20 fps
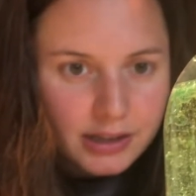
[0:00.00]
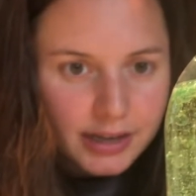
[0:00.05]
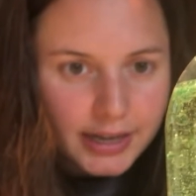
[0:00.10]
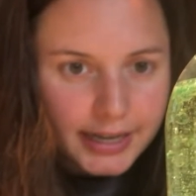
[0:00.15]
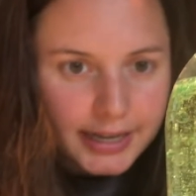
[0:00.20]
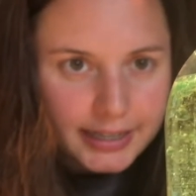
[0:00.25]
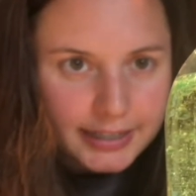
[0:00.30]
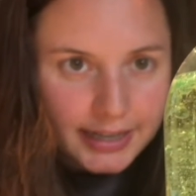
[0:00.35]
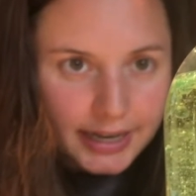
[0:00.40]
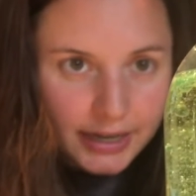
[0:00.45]

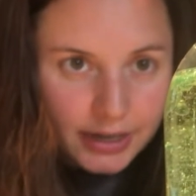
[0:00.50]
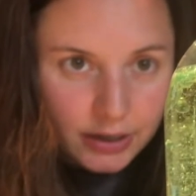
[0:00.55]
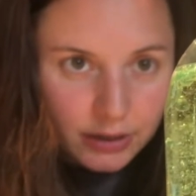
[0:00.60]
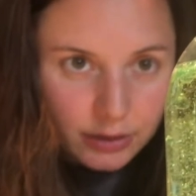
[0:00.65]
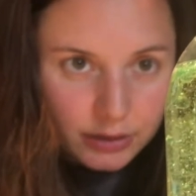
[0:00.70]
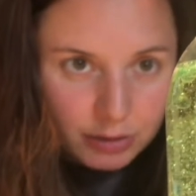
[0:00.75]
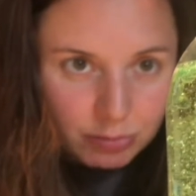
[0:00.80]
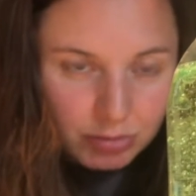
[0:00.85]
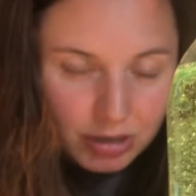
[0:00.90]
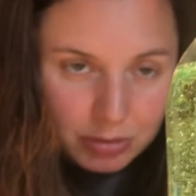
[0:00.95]
And now
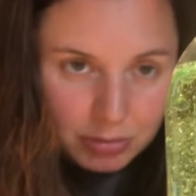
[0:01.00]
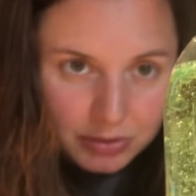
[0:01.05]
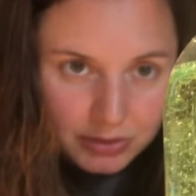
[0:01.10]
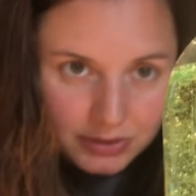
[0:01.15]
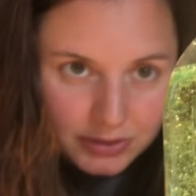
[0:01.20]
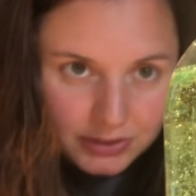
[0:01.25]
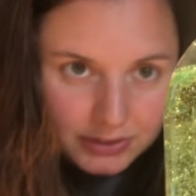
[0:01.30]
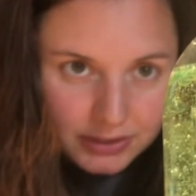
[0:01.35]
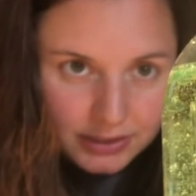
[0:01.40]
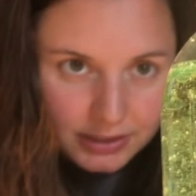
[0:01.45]
the
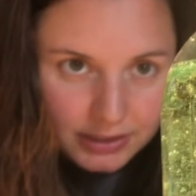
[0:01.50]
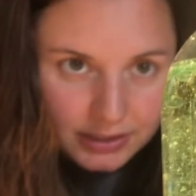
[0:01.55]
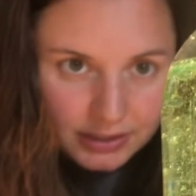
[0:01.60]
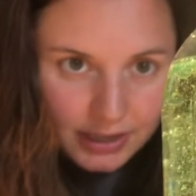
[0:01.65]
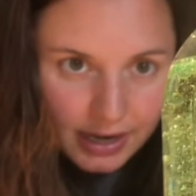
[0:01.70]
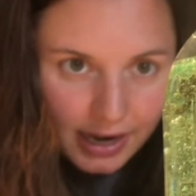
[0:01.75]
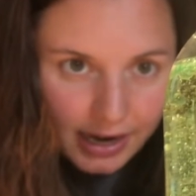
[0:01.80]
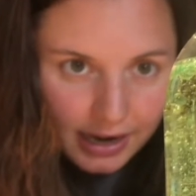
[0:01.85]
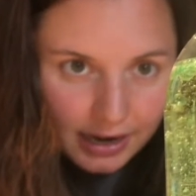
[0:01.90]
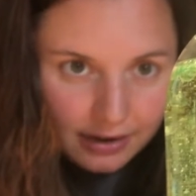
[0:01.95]
bubbles
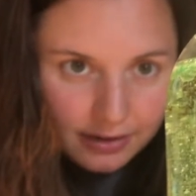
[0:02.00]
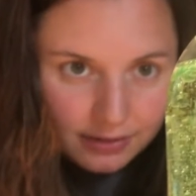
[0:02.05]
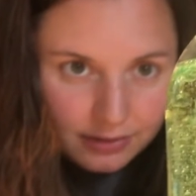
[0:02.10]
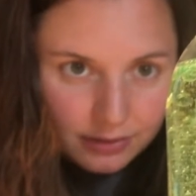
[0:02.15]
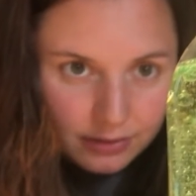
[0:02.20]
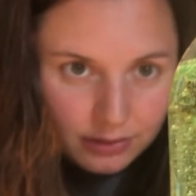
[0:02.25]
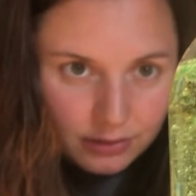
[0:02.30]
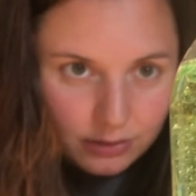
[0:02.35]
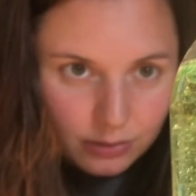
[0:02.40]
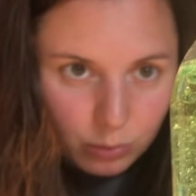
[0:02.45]
that
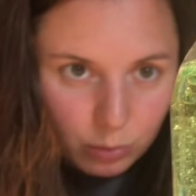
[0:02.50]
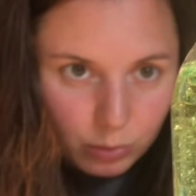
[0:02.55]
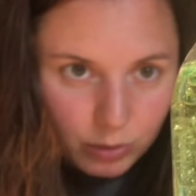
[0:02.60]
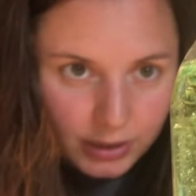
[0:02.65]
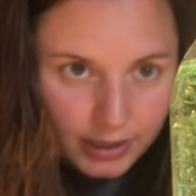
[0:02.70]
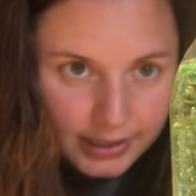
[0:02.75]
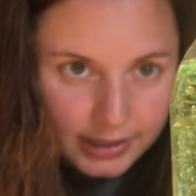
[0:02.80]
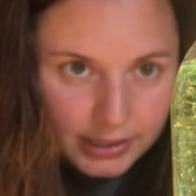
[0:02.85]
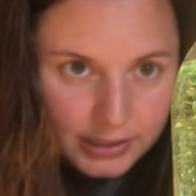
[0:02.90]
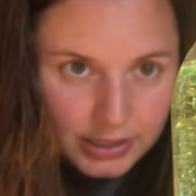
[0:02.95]
were
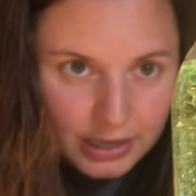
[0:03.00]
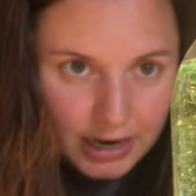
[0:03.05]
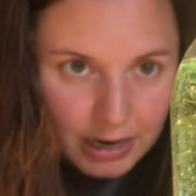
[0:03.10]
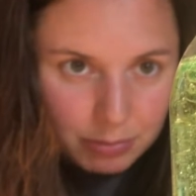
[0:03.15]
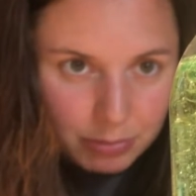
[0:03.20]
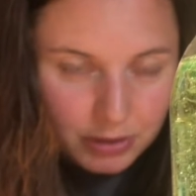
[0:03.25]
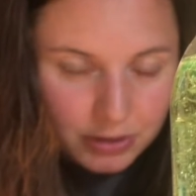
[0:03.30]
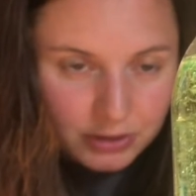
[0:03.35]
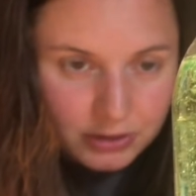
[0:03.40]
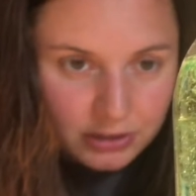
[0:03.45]
at the top
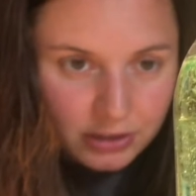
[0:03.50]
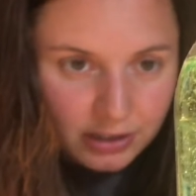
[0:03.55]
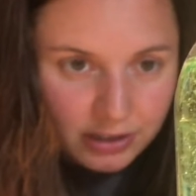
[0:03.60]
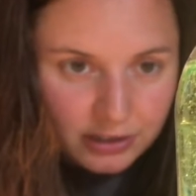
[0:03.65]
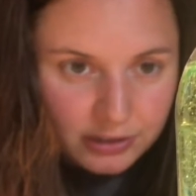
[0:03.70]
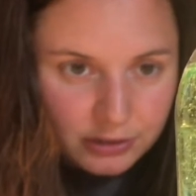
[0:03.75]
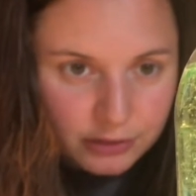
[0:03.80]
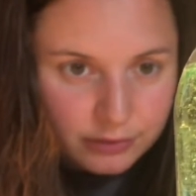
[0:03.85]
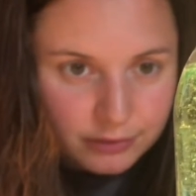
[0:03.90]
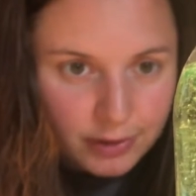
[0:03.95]
are
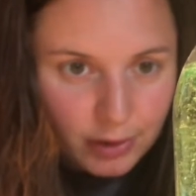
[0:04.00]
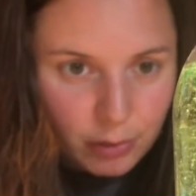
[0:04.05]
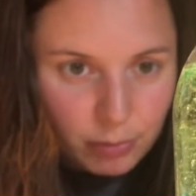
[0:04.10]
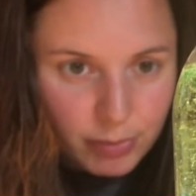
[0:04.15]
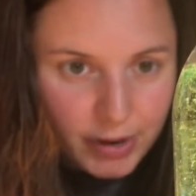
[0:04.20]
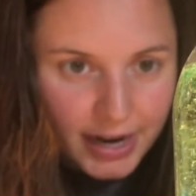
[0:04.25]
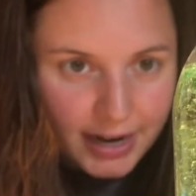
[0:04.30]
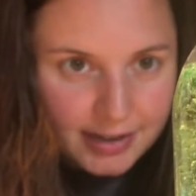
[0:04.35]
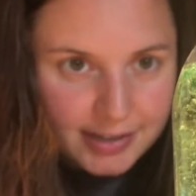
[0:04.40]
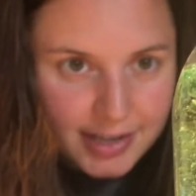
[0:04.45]
starting to float
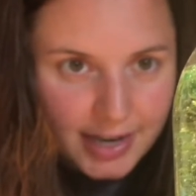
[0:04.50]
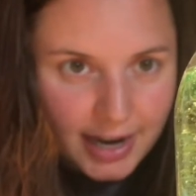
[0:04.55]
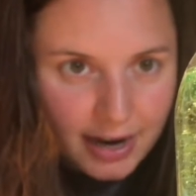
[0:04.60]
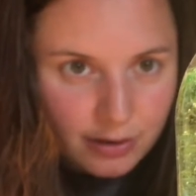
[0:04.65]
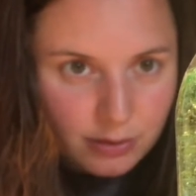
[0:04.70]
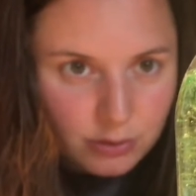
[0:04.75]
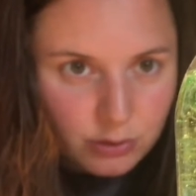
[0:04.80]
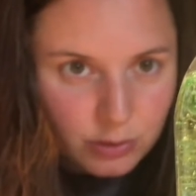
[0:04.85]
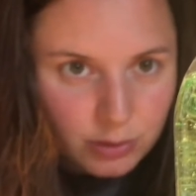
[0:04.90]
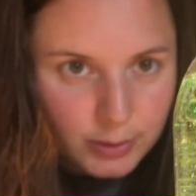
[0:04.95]
back
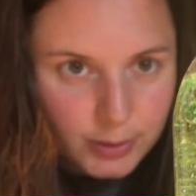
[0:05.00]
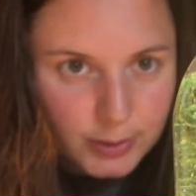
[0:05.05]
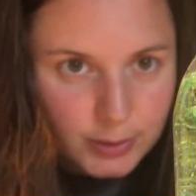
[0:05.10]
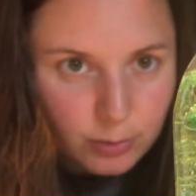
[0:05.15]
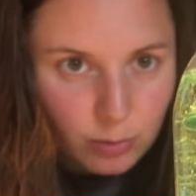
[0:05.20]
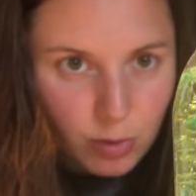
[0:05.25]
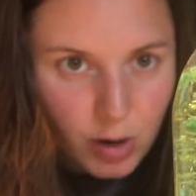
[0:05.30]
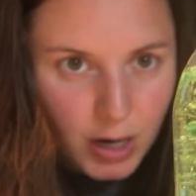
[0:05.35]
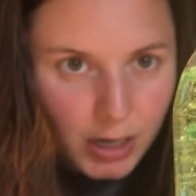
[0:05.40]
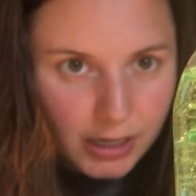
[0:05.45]
down towards the
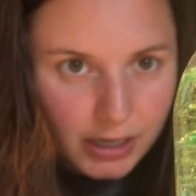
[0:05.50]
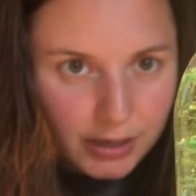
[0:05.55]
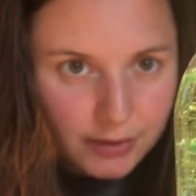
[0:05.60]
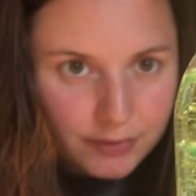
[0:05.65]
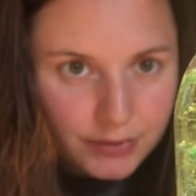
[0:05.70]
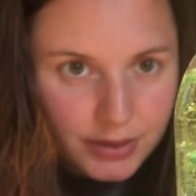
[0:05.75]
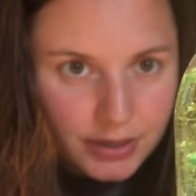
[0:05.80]
water.